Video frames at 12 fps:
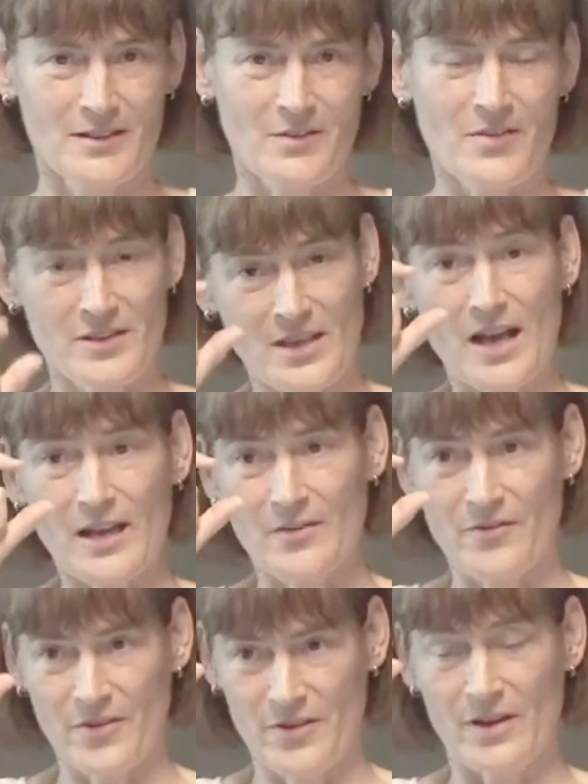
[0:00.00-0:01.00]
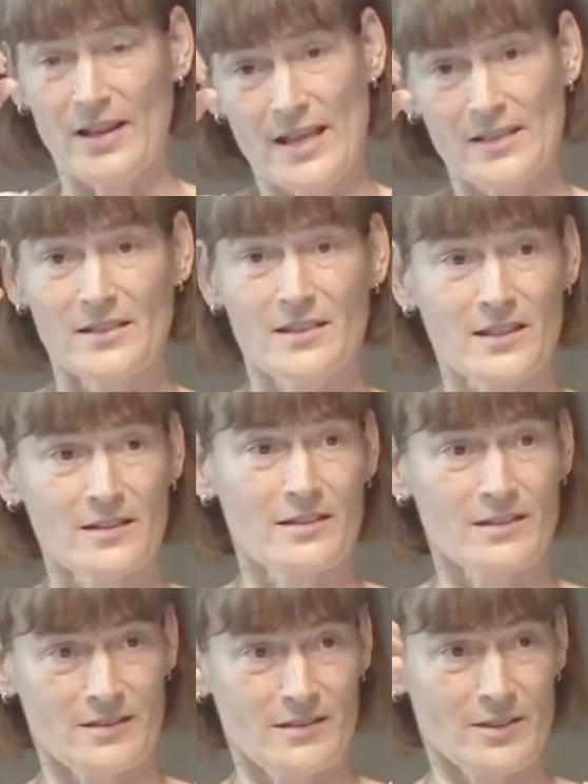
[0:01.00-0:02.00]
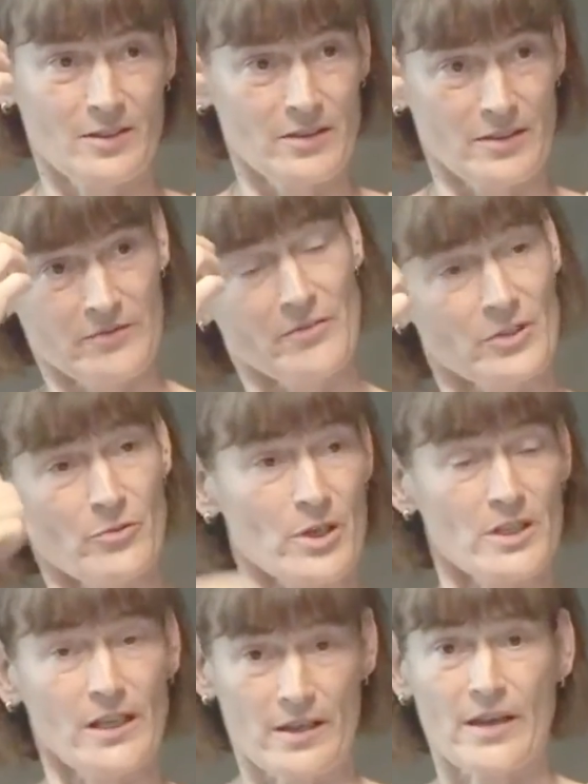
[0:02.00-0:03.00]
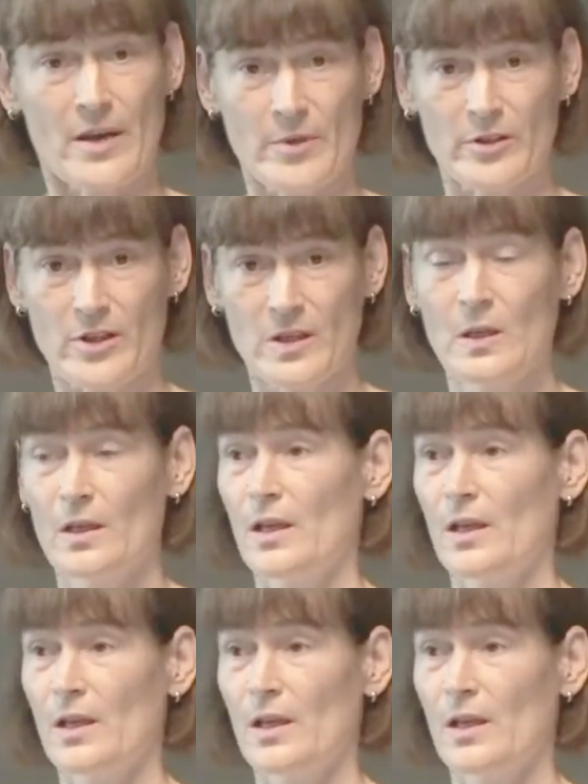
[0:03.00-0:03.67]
So this eye with a lens, and which works like a camera,